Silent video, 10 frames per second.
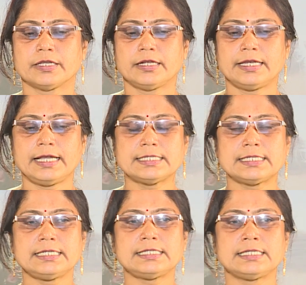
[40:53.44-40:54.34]
Next
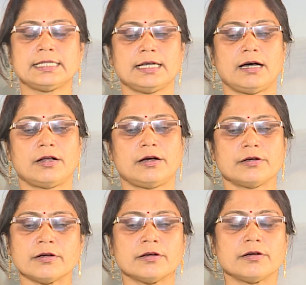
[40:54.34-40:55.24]
is a
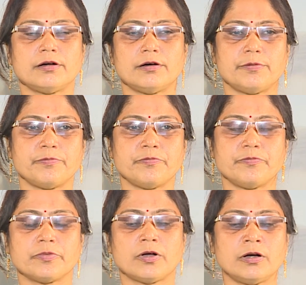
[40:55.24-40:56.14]

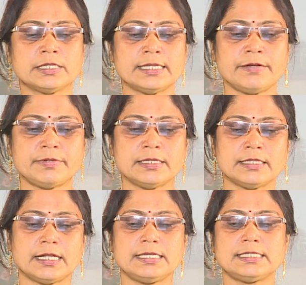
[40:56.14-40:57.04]
concept, that is